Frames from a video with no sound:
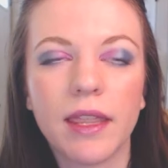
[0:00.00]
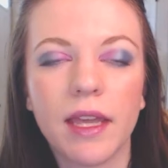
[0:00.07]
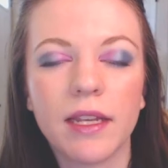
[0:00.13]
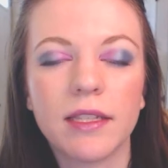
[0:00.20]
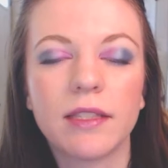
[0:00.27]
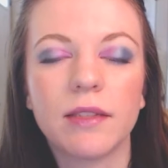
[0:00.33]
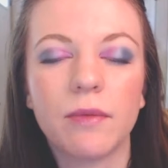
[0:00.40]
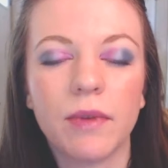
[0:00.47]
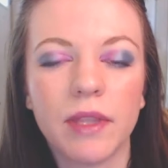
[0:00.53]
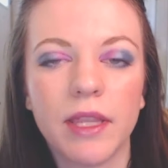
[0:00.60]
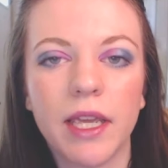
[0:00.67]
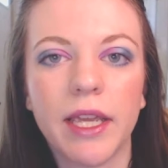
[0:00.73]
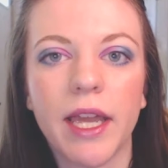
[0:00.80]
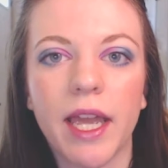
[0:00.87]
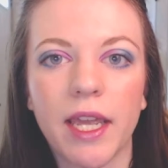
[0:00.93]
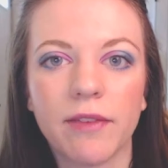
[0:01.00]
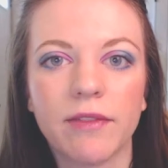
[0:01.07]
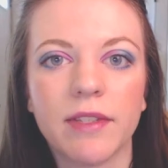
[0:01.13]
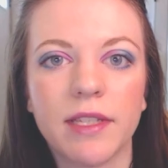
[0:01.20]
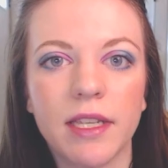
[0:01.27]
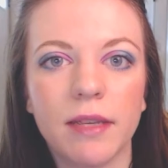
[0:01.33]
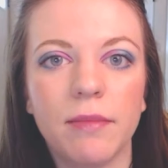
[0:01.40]
that is the one thing I have
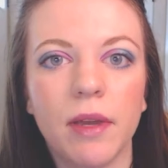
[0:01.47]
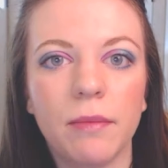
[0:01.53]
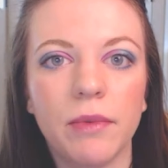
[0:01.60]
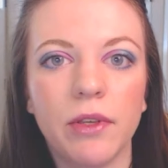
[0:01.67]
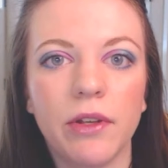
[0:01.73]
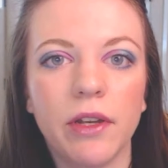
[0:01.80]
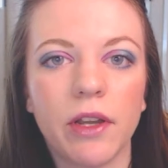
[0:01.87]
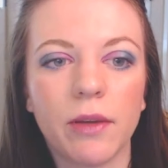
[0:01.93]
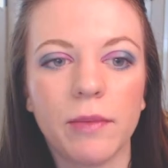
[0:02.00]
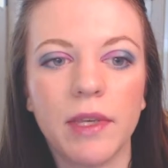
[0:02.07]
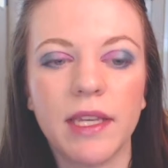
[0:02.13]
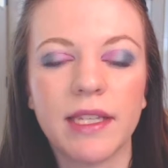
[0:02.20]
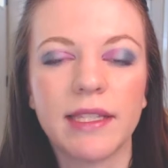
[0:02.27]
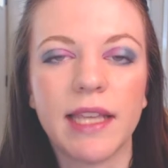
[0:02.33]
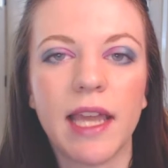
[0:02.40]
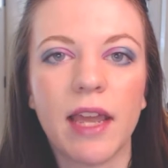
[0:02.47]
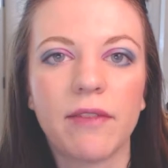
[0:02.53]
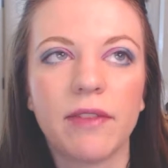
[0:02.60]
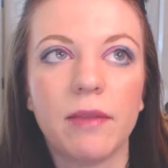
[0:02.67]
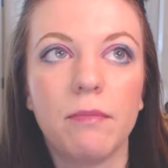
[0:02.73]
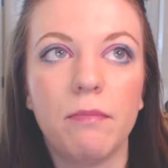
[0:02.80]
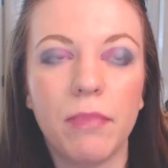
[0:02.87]
to say about Beauty Army is they
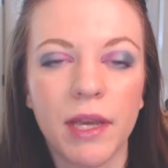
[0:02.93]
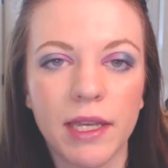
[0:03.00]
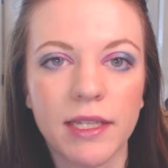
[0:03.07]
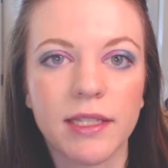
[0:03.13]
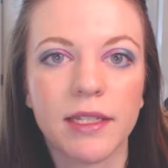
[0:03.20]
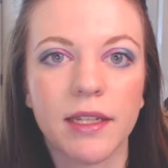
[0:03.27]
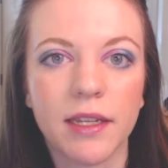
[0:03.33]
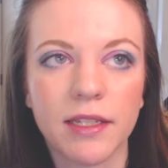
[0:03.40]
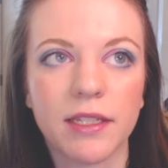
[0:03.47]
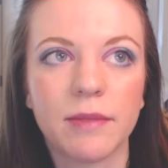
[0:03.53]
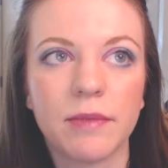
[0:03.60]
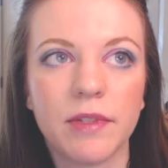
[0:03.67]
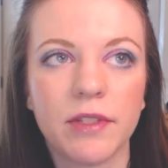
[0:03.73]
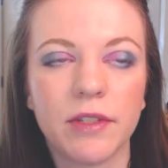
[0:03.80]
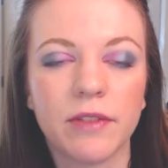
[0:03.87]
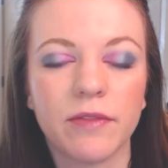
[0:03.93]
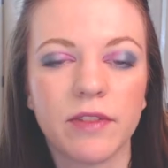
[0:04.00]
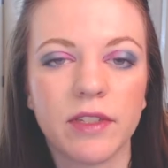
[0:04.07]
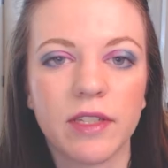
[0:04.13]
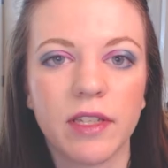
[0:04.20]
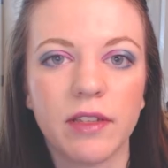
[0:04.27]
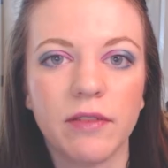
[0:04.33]
have the best customer
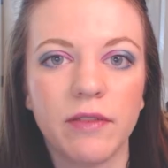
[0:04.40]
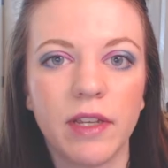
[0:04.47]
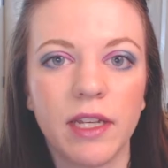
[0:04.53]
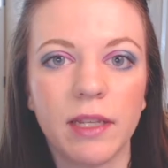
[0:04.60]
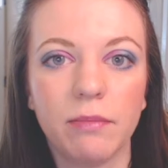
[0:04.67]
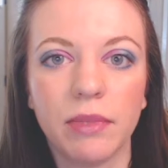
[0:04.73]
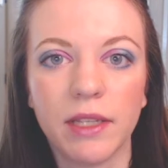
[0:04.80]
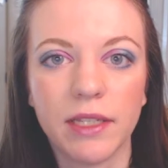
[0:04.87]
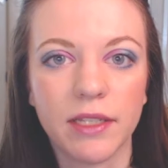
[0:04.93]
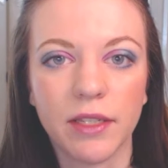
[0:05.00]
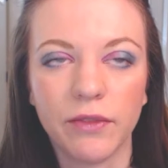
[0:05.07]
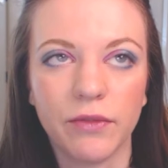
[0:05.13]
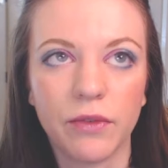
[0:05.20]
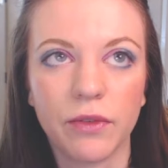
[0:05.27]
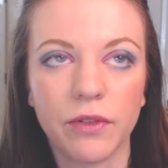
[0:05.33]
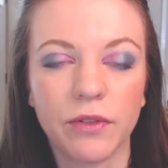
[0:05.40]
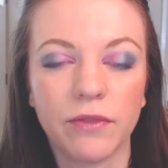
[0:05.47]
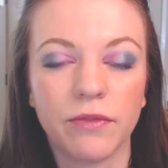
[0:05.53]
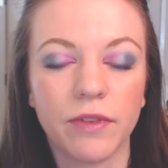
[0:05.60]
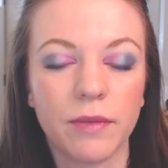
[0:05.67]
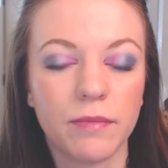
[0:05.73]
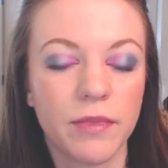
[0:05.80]
service of any place I've
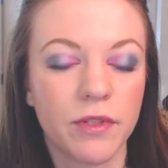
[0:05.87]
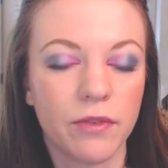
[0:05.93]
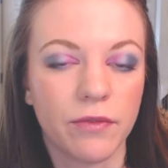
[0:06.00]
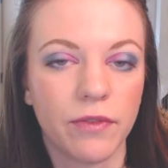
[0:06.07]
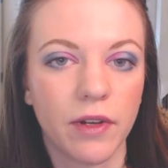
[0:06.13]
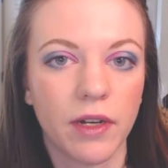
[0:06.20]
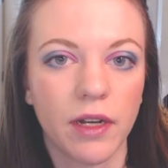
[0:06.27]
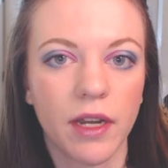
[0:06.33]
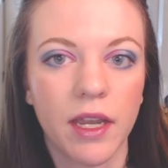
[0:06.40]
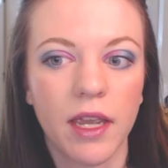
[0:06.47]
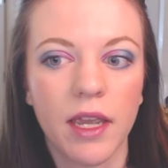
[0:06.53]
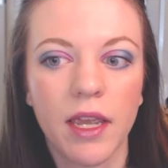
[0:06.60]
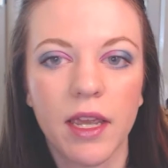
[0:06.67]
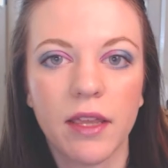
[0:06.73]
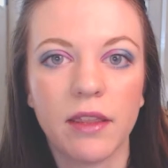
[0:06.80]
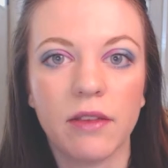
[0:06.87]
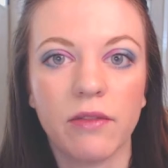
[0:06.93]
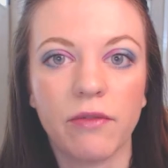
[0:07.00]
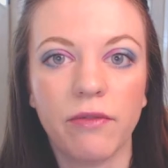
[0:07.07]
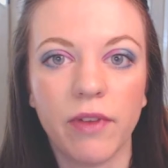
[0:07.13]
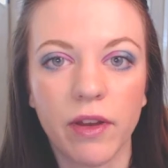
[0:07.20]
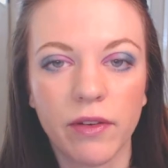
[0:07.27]
ordered from so far.
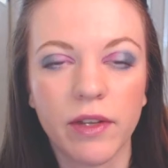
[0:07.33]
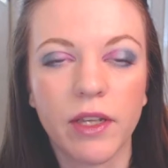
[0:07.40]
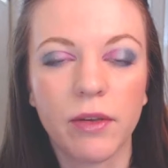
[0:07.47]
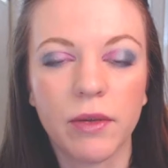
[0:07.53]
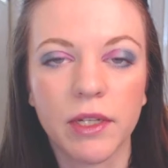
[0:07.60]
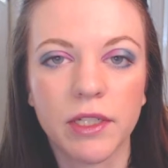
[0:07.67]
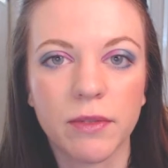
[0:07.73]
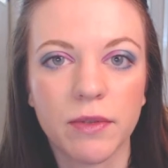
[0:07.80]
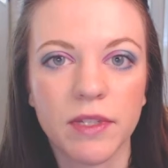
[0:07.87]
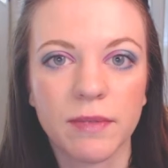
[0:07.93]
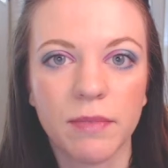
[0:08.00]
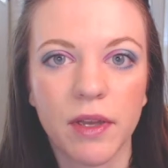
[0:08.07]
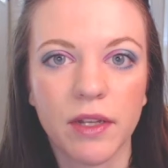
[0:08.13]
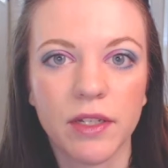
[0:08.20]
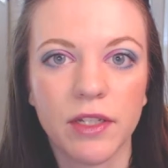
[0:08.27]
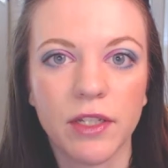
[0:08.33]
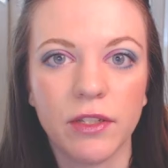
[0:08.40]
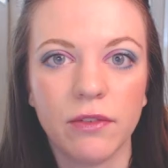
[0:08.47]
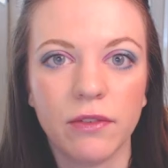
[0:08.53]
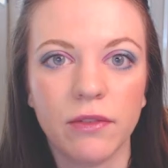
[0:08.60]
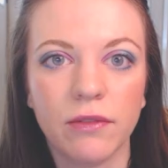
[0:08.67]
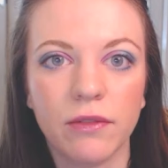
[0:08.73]
They're very quick to respond to
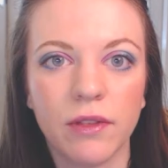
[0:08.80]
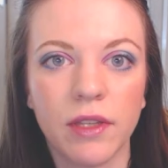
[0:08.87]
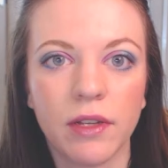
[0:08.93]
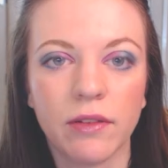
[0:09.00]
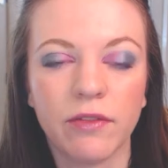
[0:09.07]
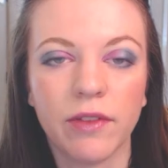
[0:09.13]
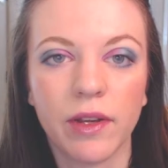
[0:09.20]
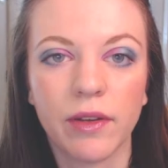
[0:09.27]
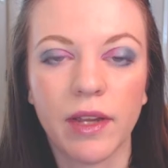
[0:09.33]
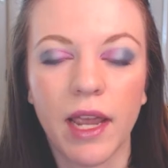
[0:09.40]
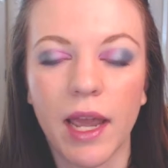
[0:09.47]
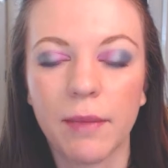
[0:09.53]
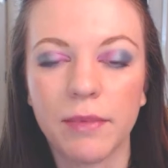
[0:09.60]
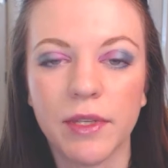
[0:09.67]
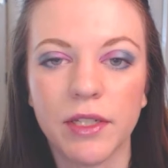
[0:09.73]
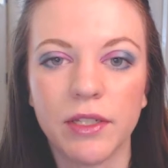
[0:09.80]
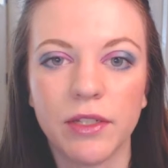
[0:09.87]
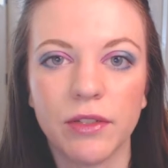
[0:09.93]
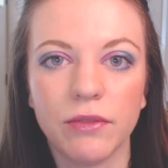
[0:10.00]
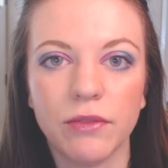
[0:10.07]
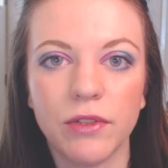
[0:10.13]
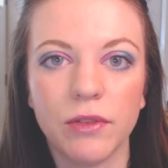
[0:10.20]
you. They're very happy
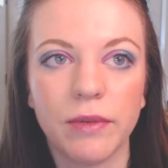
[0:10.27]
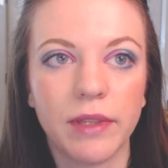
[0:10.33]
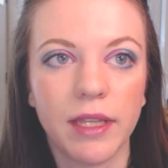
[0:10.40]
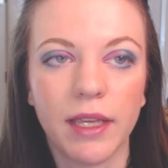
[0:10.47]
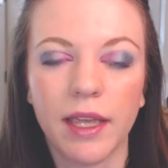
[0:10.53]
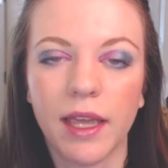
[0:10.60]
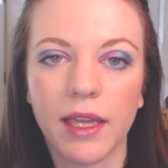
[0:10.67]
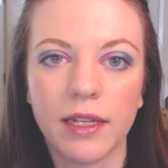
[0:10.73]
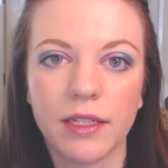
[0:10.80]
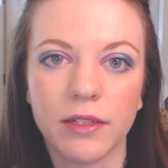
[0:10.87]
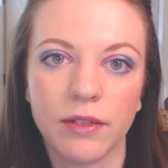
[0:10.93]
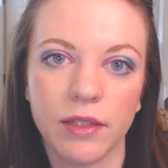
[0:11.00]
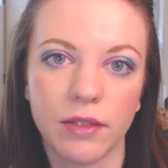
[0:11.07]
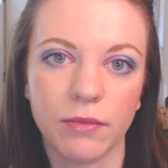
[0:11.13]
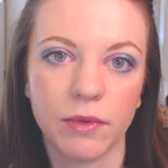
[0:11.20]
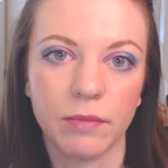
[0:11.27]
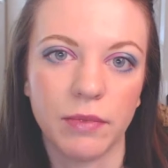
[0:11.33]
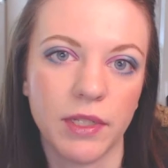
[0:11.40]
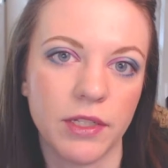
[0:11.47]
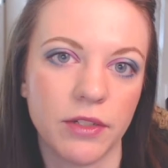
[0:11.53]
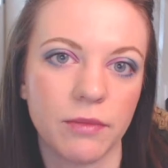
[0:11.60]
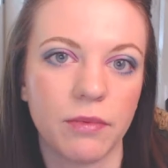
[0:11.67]
to do what they can to either
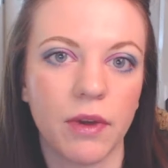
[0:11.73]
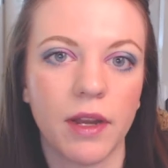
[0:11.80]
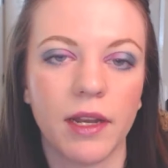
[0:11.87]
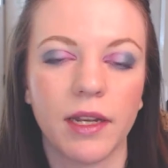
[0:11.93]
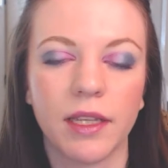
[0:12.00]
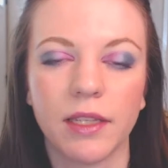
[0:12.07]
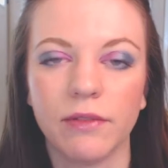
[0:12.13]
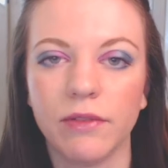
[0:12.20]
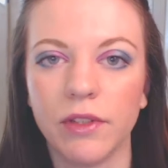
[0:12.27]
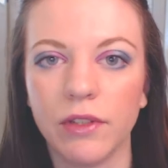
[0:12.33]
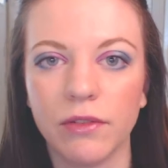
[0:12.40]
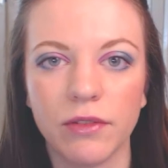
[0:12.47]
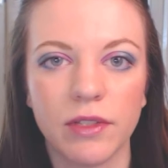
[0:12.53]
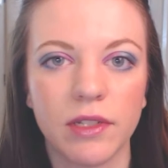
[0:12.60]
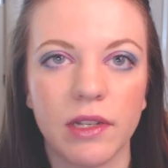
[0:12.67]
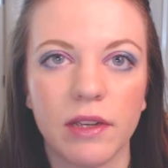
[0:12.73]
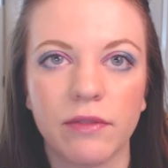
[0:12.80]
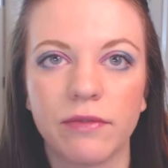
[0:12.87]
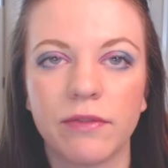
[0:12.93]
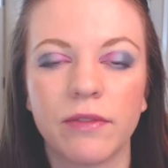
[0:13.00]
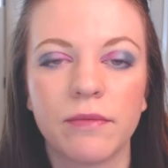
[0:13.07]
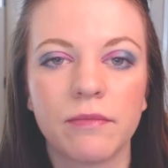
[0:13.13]
replace your product, give you new
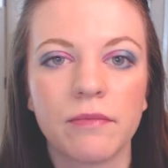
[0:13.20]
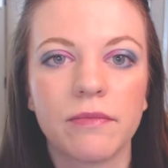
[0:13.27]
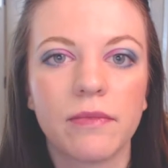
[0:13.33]
stuff,